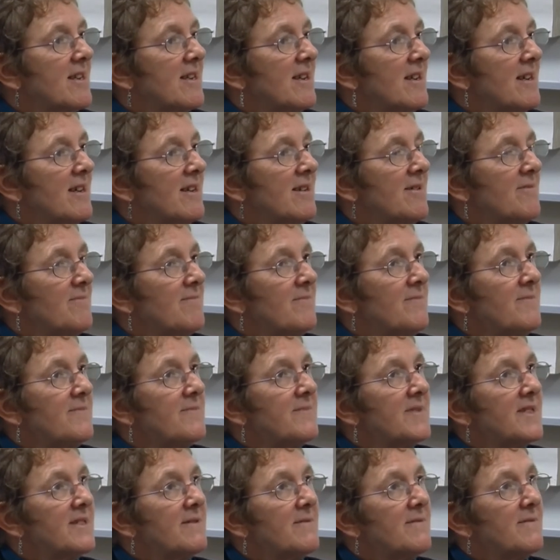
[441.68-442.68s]

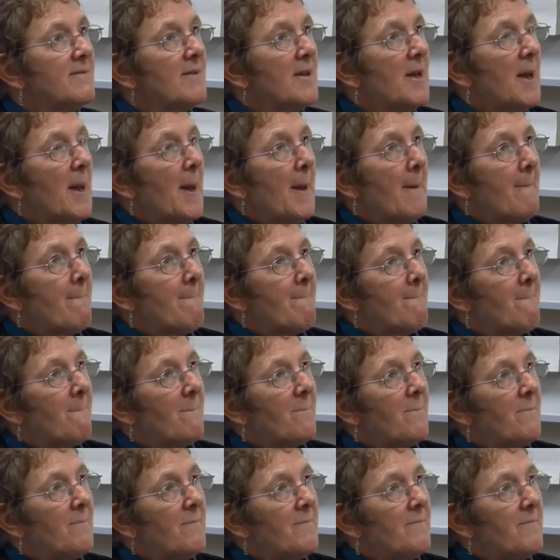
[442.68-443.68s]

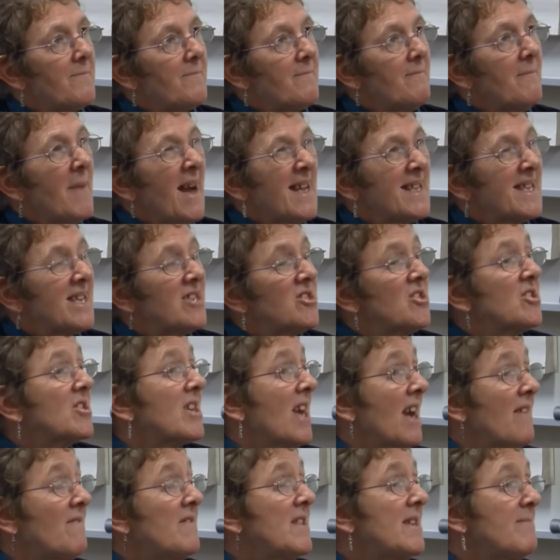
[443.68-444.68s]

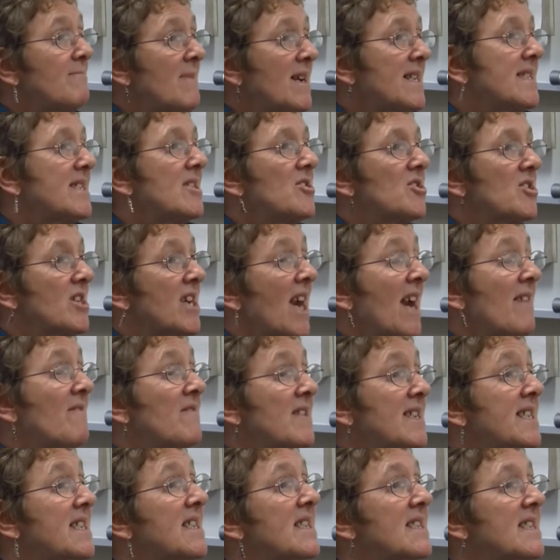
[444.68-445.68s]

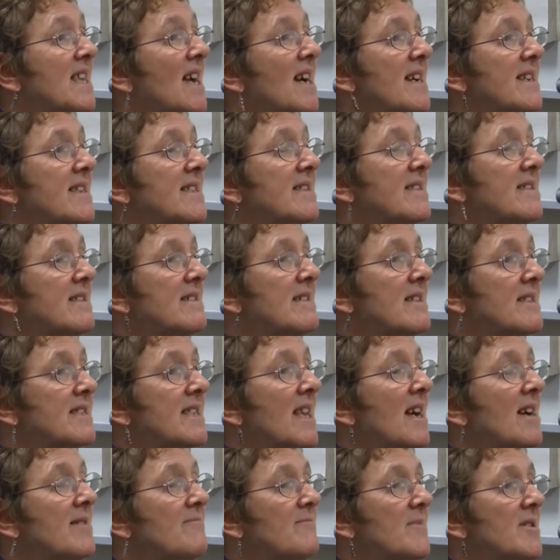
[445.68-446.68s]
designed
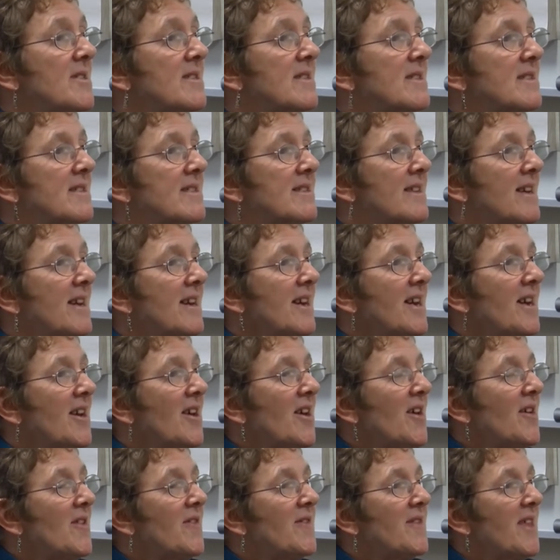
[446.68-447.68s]
assignments
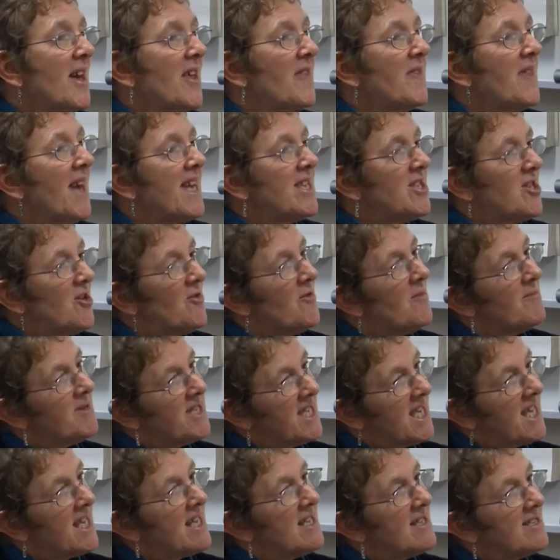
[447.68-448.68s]
that they do at
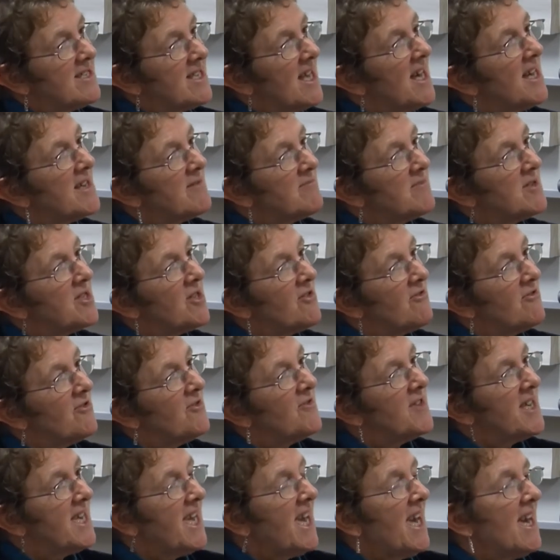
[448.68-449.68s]
particular times through
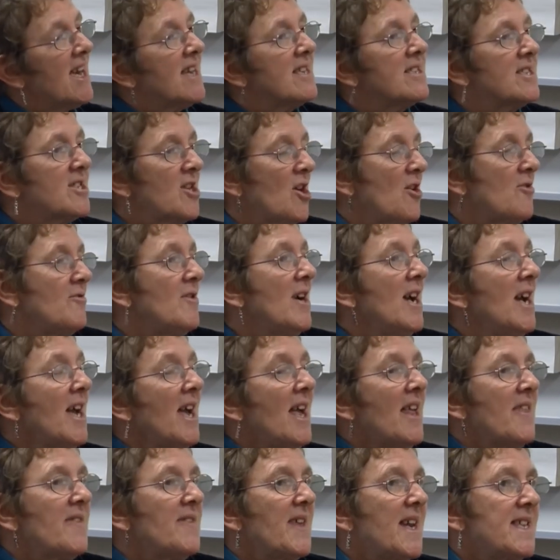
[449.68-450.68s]
the year. So
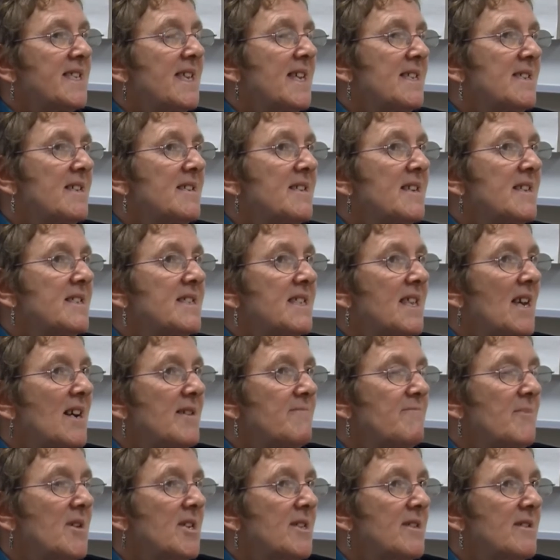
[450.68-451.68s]
they did an
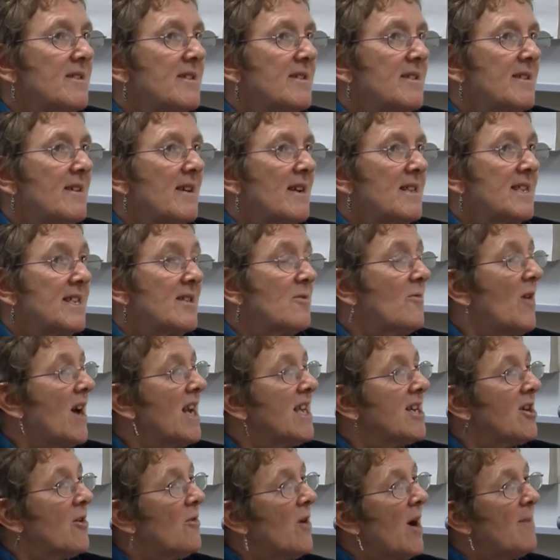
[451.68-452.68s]
assignment a little while
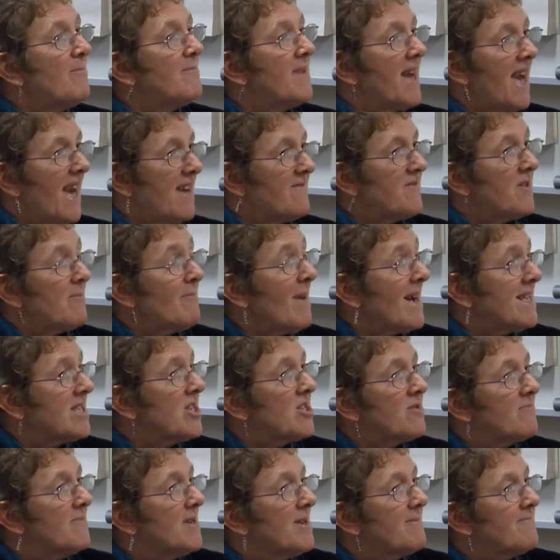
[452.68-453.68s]
ago on behaviour
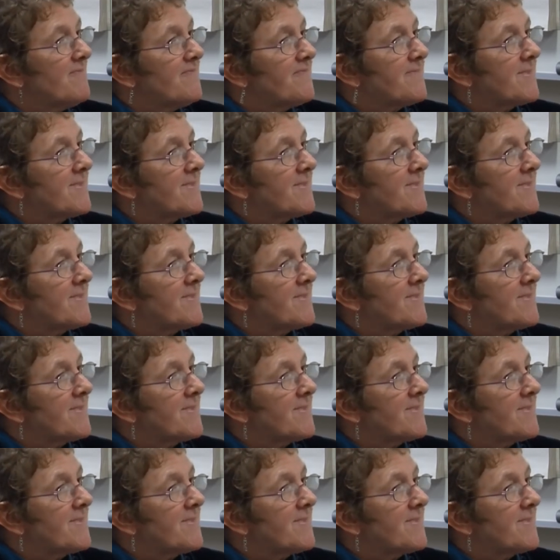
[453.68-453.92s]
management.